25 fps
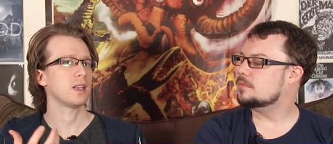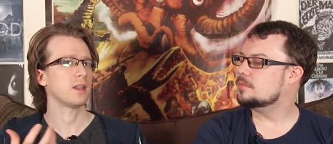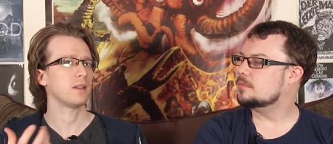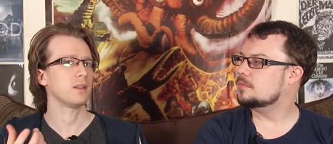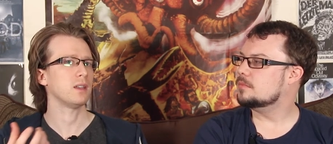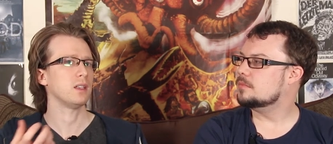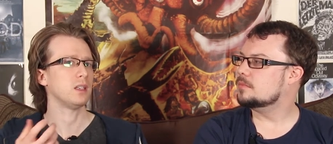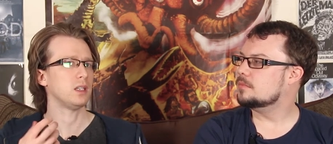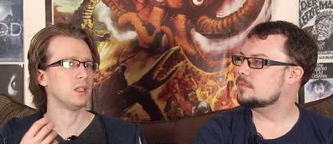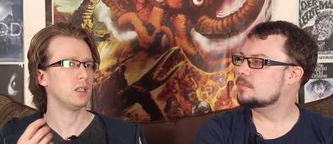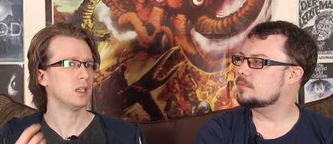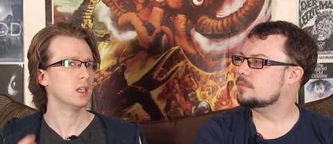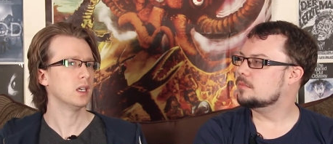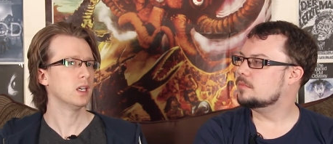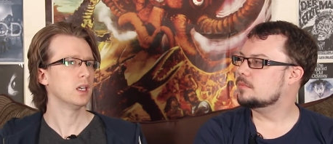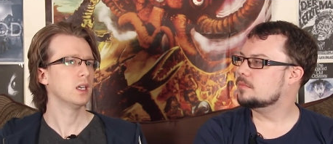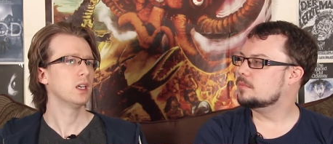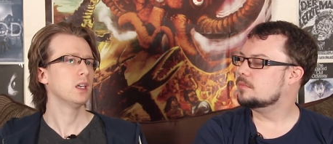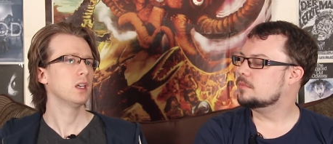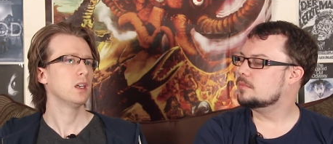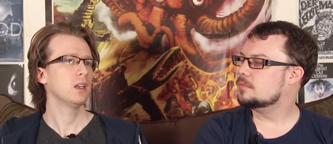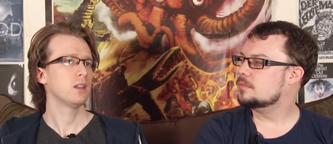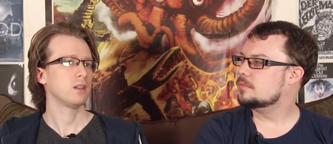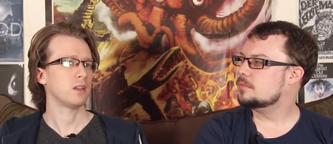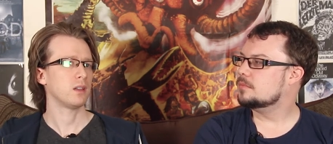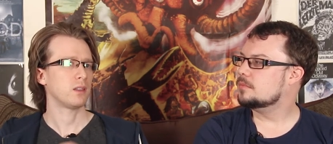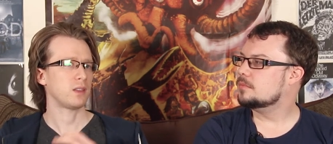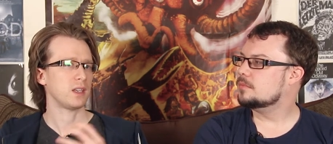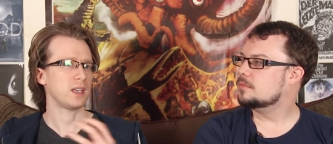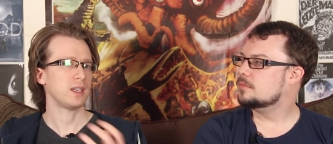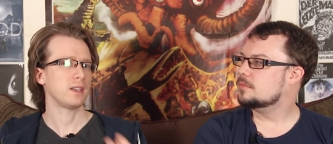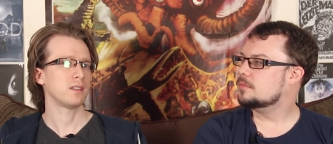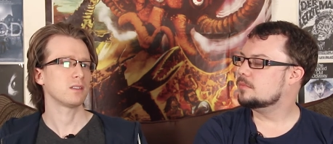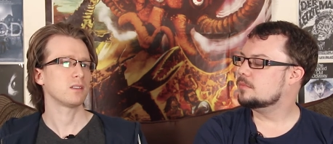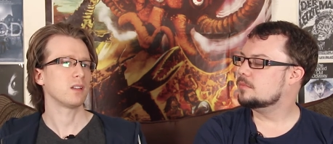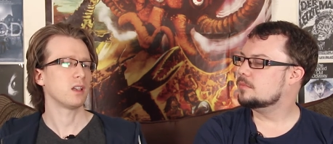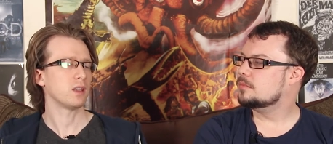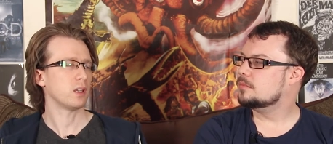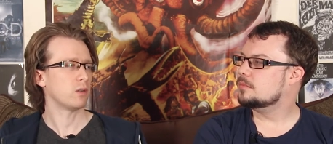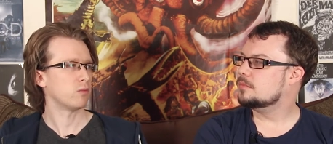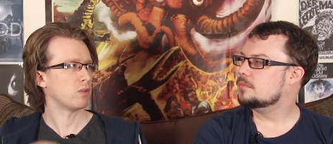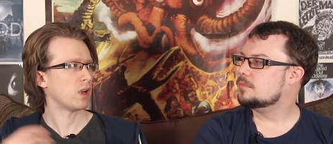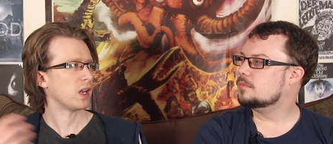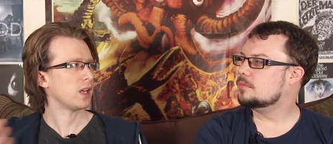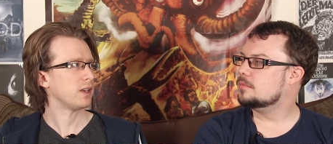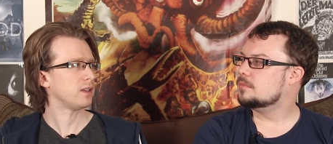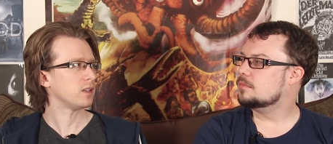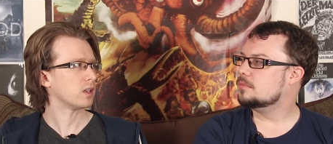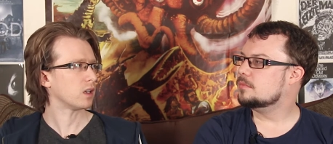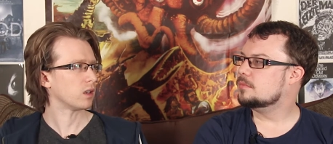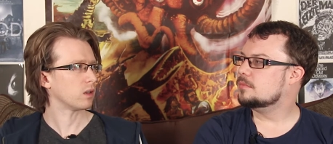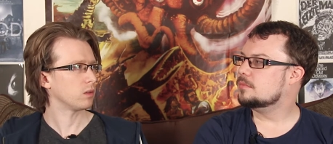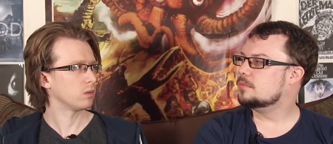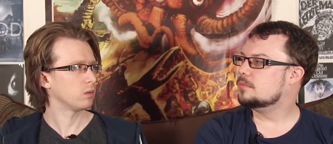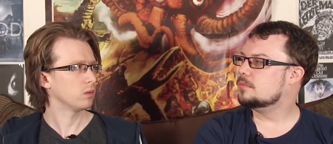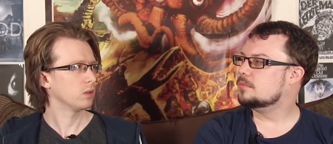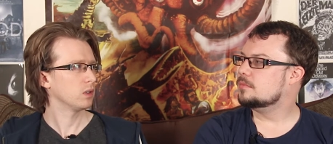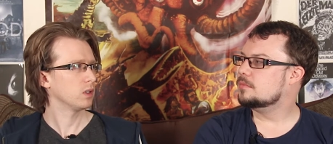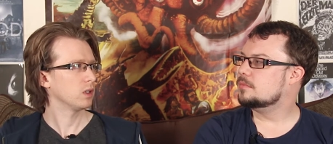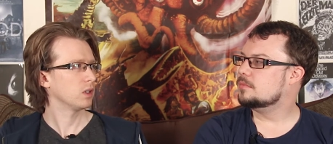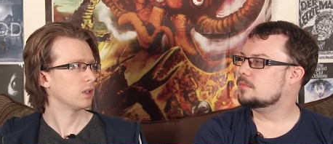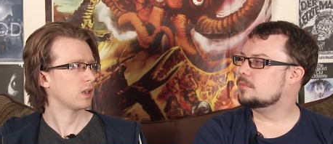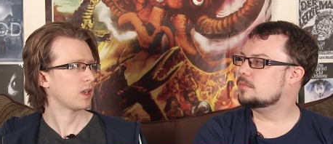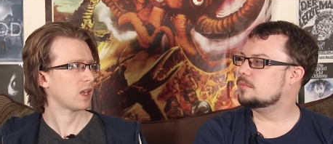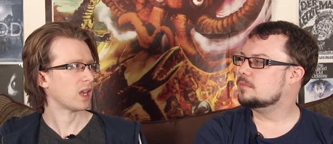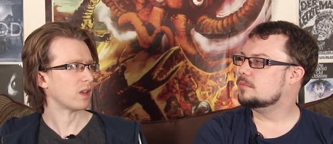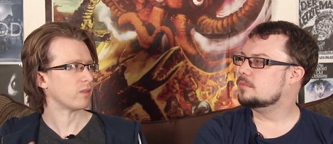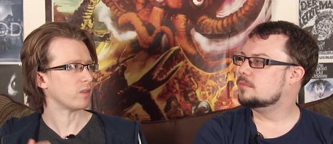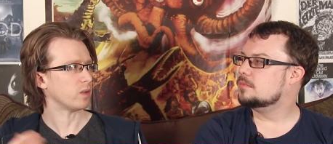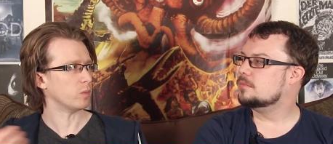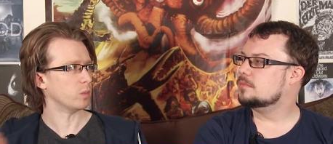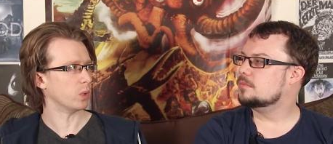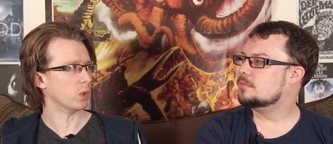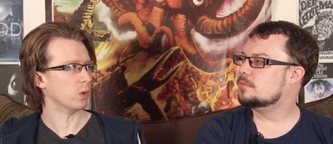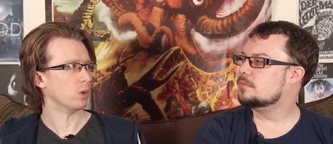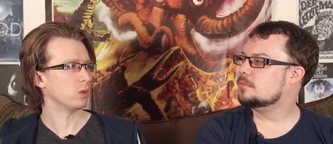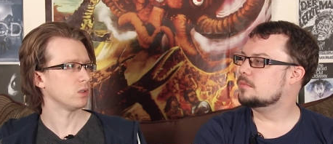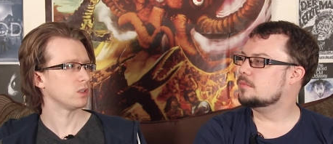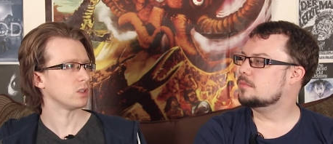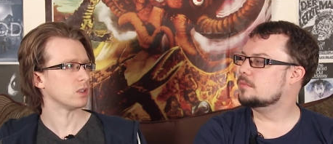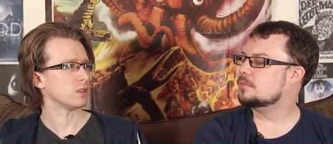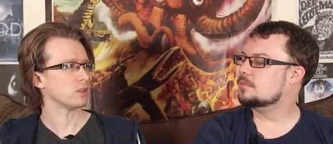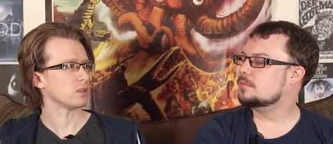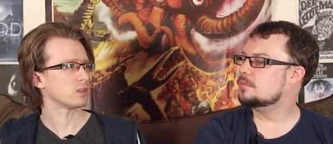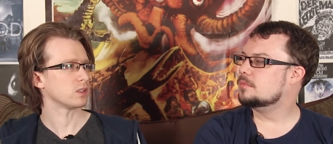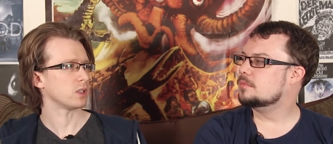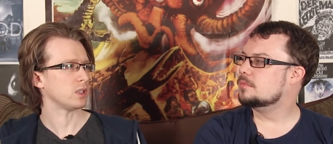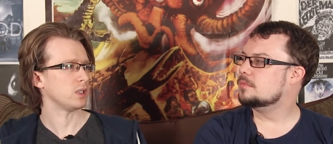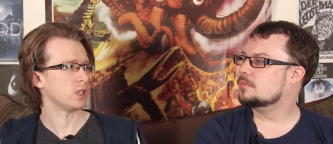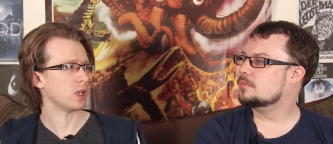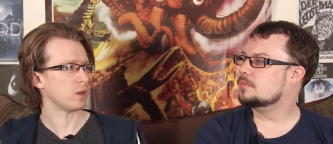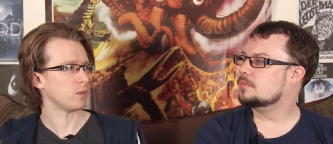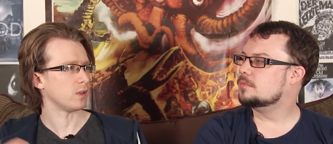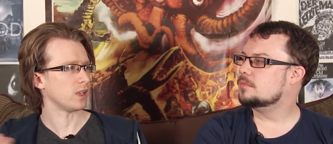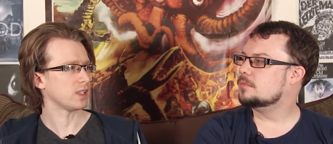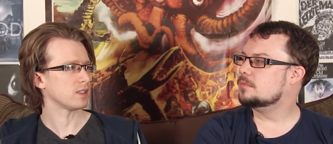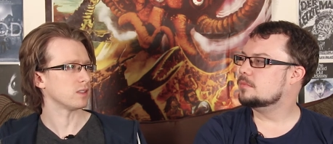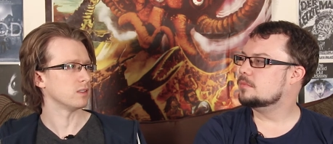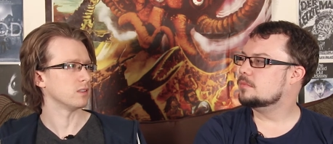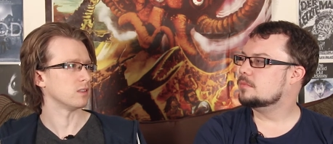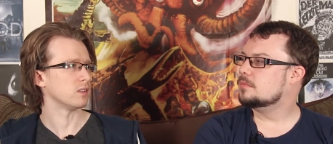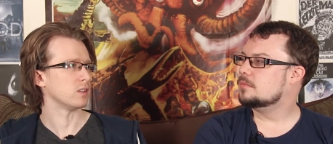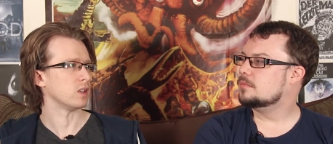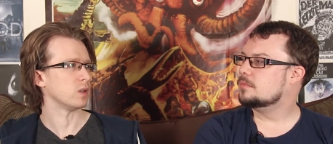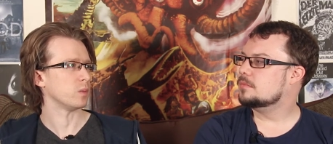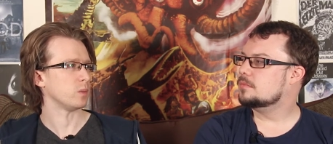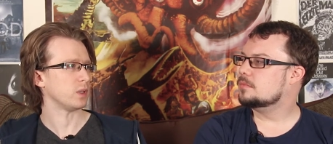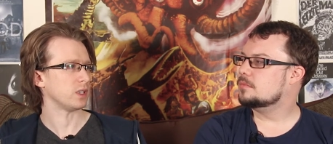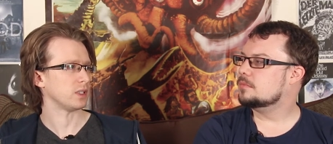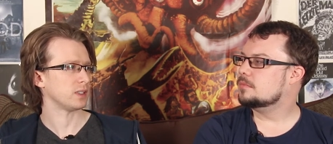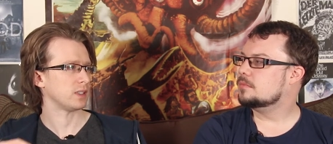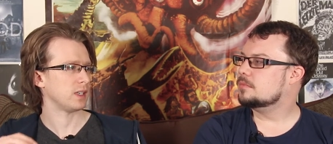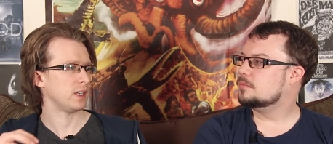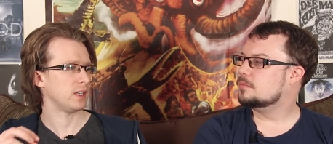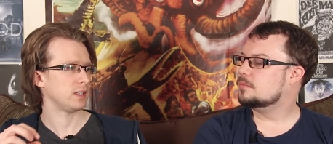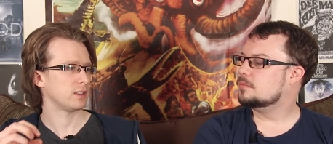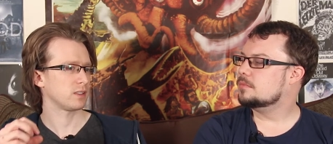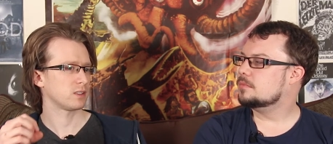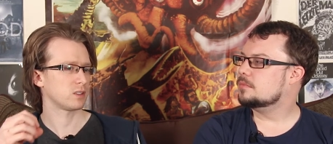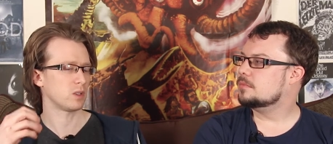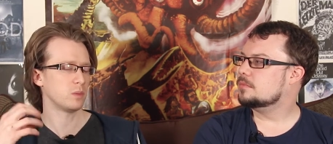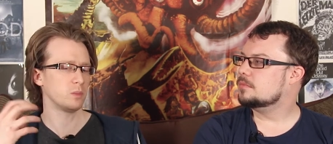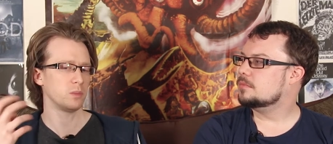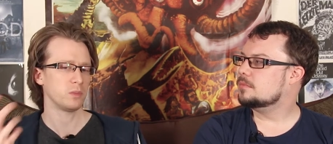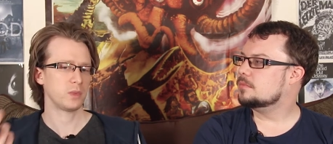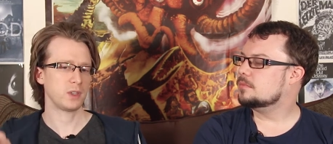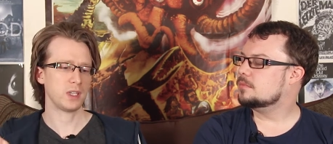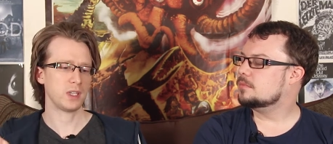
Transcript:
Speaker 1: that the things like the radio have importance, so you don't listen to them. Some